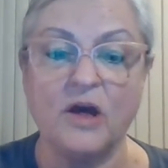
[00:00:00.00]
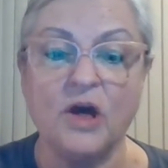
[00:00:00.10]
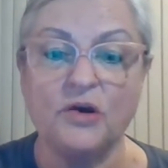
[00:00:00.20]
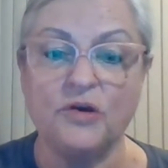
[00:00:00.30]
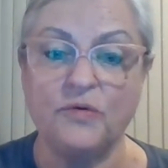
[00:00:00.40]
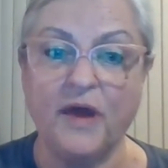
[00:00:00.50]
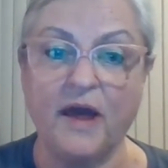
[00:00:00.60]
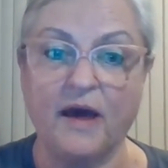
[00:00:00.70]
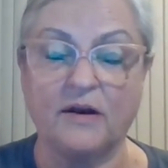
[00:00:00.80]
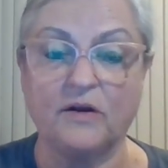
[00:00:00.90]
you
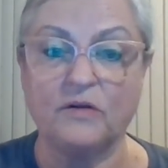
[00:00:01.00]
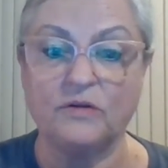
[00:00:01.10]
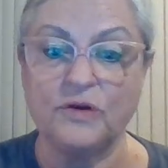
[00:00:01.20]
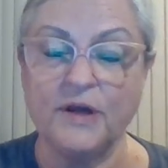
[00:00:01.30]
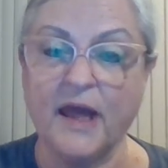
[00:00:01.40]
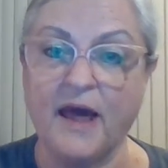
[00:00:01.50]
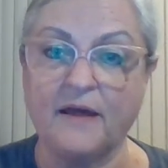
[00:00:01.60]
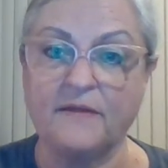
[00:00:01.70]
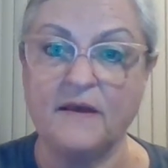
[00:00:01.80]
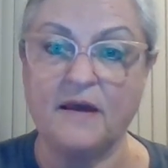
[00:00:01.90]
can look
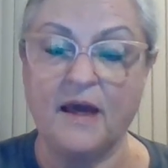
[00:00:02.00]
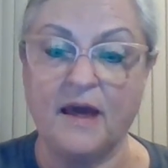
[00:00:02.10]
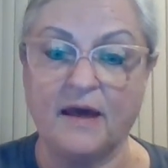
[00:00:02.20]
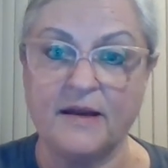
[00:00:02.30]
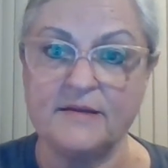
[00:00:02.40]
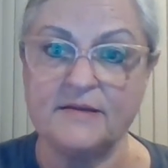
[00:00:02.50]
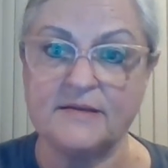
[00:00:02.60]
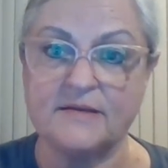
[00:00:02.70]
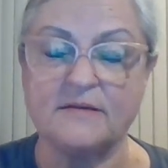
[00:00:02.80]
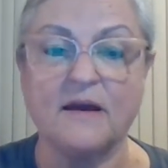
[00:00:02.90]
at the
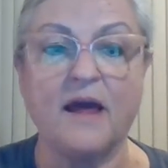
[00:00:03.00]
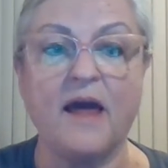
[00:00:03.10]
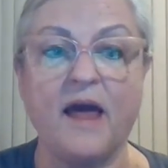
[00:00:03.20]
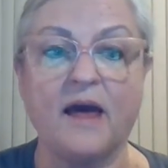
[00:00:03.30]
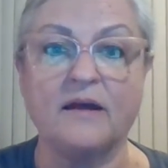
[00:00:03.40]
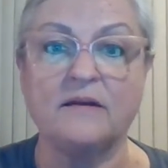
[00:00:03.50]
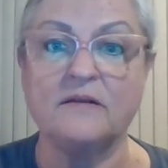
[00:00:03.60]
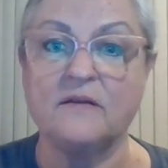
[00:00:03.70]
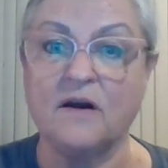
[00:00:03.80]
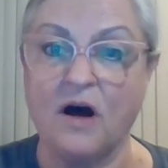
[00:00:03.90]
edits and
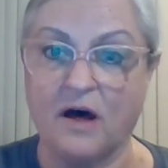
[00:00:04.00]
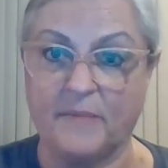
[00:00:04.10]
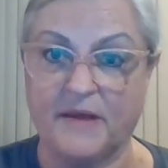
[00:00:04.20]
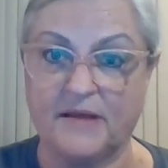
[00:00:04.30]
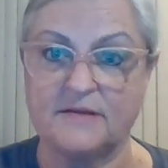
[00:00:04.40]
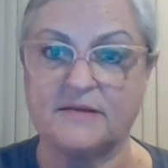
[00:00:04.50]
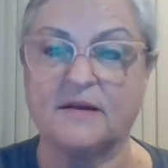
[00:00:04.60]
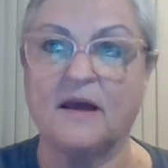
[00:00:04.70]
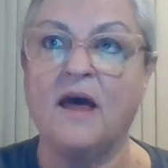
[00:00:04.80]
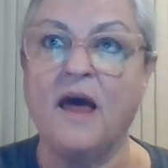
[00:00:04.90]
the comments
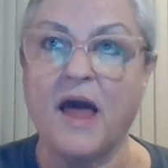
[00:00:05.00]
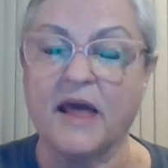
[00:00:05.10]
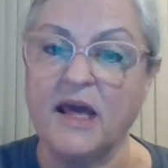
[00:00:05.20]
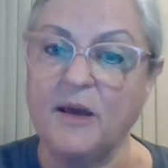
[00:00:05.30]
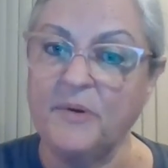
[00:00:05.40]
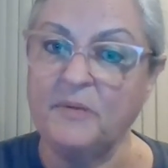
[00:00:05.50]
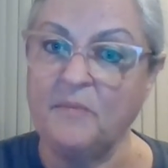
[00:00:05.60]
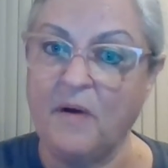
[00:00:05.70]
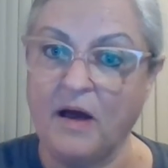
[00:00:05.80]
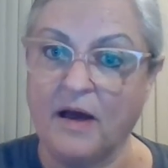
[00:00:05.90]
and keep in
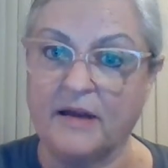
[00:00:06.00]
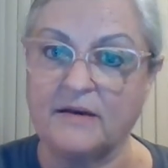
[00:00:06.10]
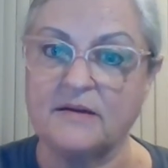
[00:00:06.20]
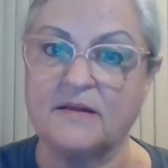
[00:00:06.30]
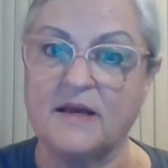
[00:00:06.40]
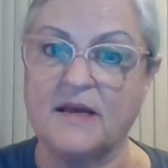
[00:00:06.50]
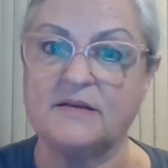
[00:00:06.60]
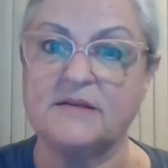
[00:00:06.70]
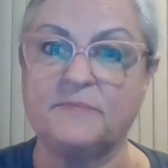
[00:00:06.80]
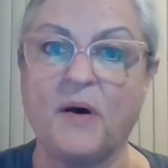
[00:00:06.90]
mind
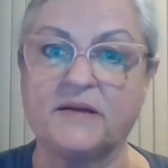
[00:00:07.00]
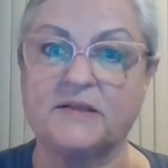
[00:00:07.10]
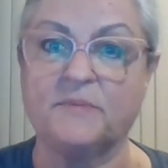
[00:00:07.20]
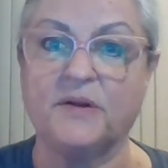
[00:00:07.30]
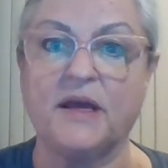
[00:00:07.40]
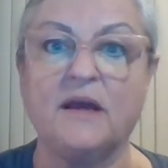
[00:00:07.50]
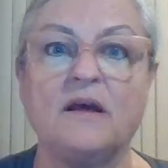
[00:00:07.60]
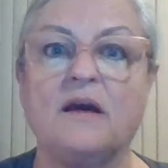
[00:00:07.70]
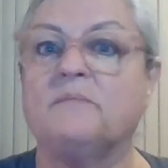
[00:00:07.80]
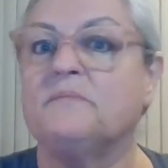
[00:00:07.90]
things possibly.
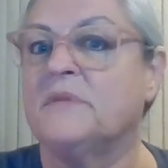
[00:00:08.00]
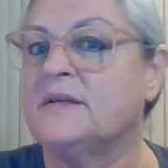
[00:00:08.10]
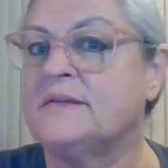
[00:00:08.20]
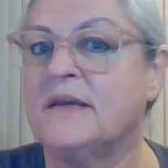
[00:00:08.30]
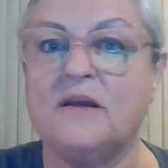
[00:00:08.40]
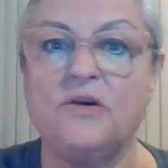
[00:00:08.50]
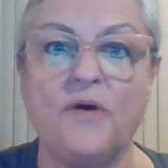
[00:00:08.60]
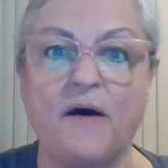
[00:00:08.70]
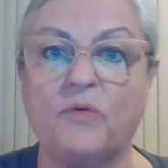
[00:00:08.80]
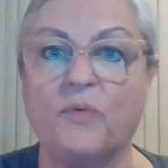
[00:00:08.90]
Let's say that you
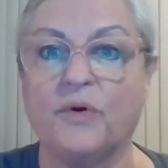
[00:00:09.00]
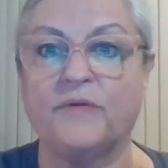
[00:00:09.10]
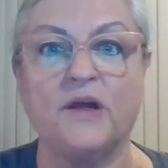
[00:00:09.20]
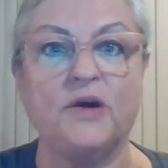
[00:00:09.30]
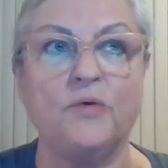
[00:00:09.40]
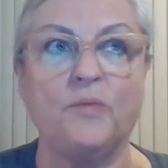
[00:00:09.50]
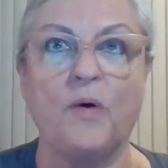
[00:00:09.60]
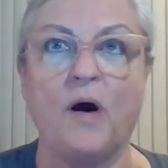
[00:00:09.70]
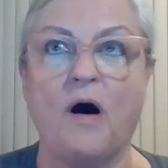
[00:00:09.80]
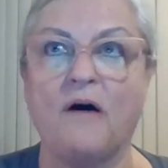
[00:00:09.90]
have a word that you
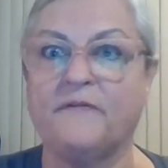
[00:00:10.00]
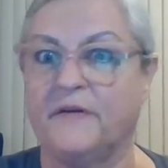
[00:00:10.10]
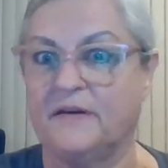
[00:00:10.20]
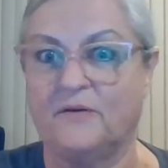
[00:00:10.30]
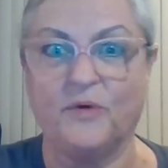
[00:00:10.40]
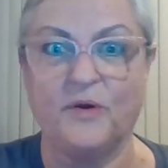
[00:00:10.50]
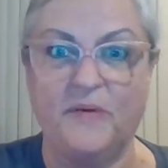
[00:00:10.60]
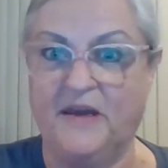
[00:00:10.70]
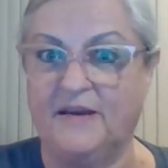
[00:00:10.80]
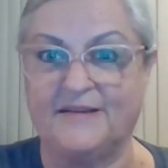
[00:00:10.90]
often
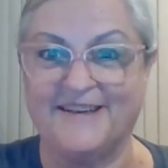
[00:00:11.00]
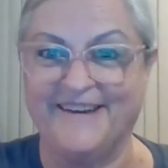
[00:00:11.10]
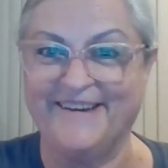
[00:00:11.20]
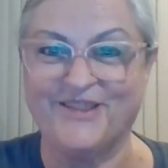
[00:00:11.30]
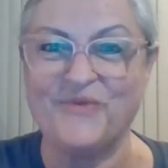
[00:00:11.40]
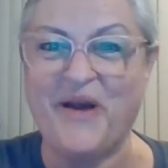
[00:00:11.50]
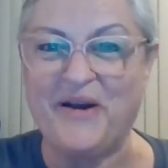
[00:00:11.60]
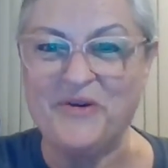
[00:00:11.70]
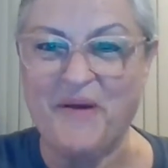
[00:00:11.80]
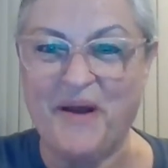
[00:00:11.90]
repeat throughout
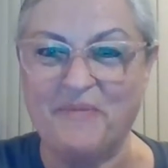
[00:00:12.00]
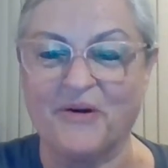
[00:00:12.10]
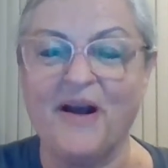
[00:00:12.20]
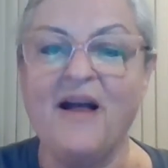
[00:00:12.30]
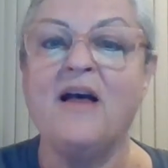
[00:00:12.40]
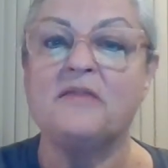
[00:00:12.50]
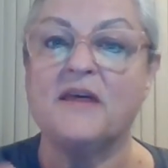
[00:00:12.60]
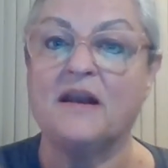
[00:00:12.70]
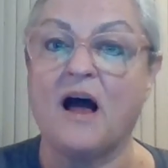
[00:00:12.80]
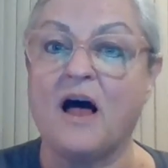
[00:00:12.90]
your paper,
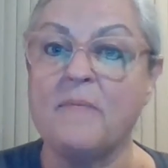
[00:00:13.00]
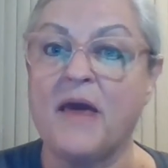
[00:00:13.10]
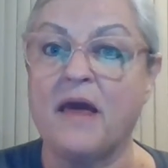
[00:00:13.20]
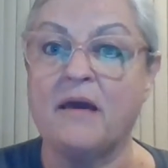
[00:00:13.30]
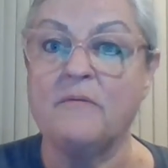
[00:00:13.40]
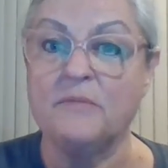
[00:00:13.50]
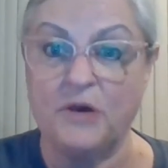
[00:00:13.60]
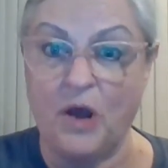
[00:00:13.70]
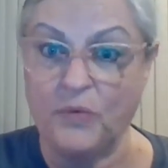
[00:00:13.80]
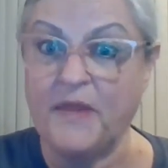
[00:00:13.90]
then I may
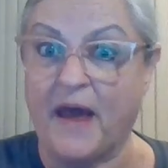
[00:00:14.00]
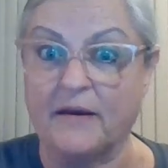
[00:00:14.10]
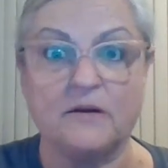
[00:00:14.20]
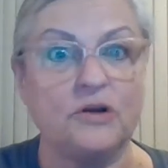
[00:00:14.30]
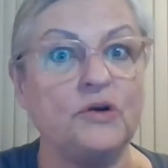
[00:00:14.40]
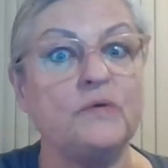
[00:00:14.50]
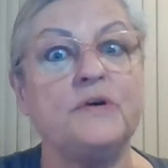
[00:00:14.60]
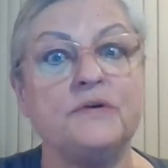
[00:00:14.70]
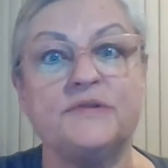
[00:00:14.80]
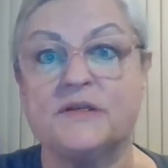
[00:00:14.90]
note that you
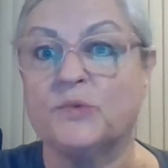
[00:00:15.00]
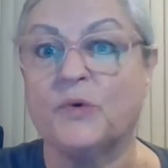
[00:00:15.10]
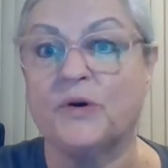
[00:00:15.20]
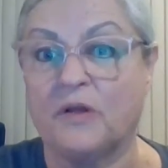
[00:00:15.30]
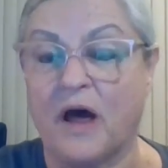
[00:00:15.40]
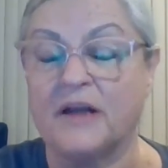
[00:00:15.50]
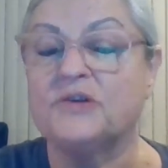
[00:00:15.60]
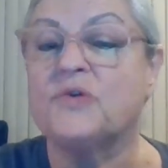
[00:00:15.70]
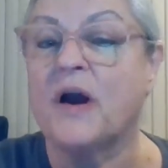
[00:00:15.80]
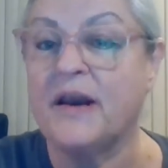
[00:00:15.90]
use this word a lot.
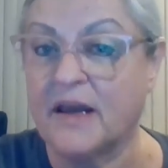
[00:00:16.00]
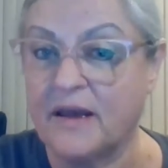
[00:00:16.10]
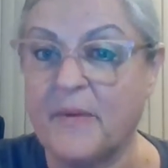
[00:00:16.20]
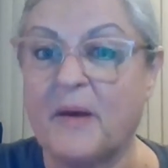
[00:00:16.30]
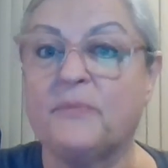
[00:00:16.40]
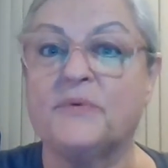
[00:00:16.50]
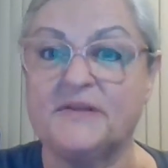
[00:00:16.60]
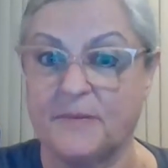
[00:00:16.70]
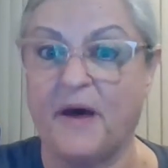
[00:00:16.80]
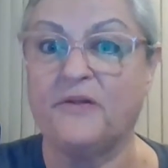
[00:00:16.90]
Try to come up with
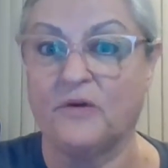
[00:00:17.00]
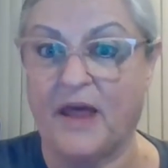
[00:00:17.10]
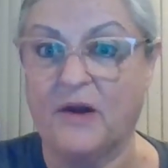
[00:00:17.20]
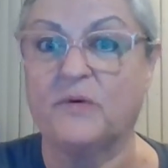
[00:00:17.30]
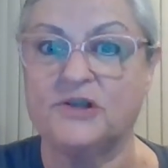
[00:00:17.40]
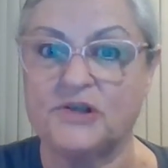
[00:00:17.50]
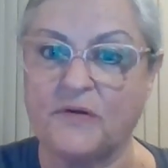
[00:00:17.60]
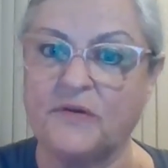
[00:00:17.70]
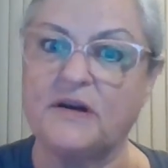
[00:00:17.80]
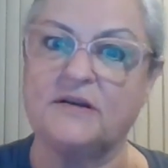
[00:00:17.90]
some other language so
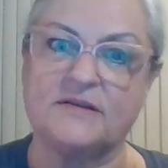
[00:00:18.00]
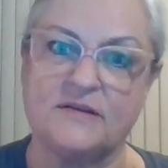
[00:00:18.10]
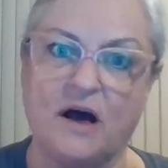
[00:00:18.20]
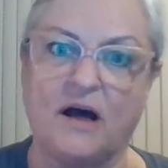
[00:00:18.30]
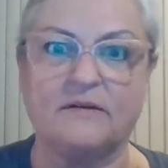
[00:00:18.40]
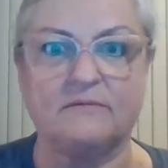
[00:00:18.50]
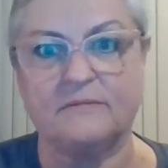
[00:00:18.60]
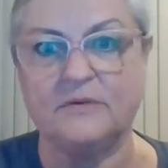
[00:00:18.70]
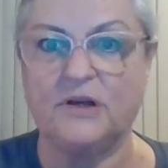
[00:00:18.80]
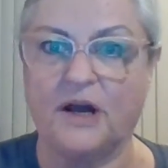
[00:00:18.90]
that it's not,
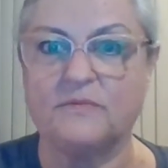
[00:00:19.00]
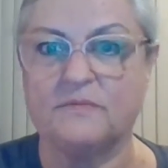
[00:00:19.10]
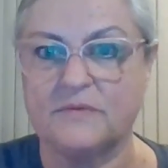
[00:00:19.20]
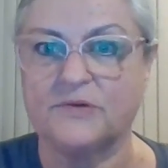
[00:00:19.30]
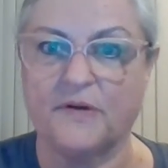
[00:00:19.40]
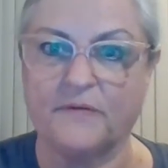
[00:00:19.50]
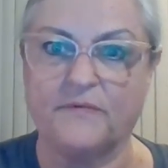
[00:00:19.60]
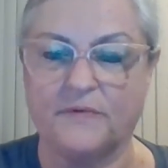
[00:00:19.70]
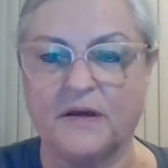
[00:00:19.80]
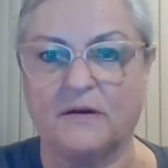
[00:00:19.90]
sort of
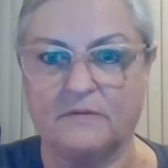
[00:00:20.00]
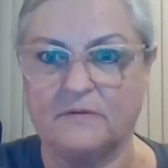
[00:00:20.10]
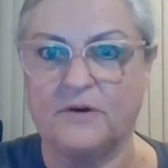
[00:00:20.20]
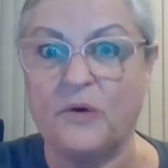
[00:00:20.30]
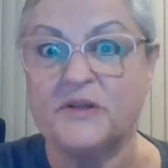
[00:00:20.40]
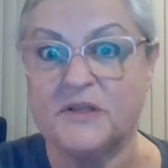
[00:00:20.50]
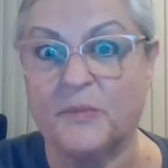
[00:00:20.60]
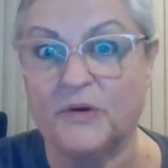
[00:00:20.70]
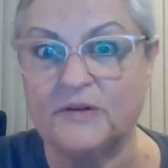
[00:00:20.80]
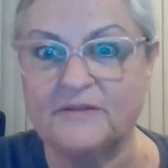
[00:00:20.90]

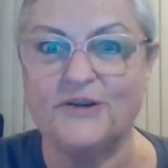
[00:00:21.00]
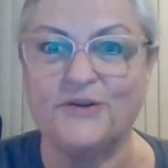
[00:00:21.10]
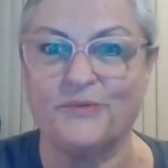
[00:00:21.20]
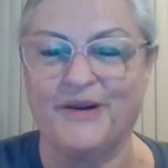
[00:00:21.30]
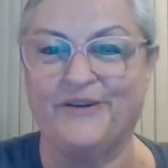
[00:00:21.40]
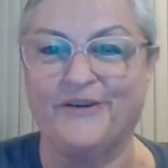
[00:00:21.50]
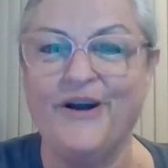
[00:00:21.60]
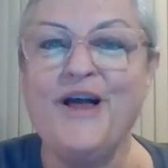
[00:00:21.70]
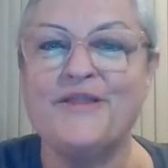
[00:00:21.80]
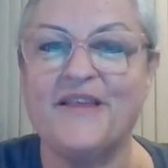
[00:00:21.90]
noticeable to the reader
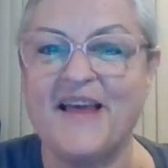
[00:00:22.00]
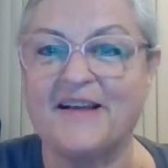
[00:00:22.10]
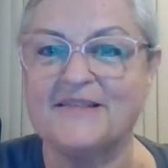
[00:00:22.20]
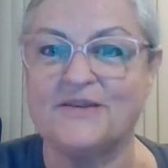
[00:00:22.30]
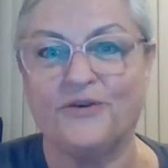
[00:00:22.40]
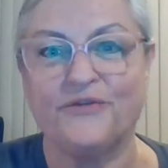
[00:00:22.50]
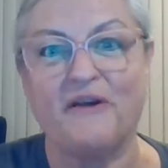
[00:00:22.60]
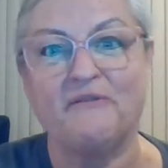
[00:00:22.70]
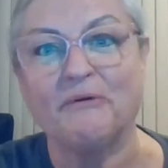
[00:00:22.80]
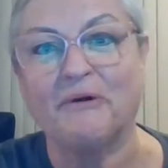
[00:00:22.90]
that that's your
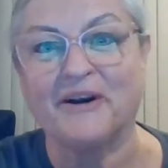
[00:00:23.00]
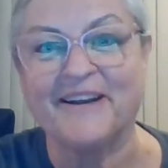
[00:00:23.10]
favorite word.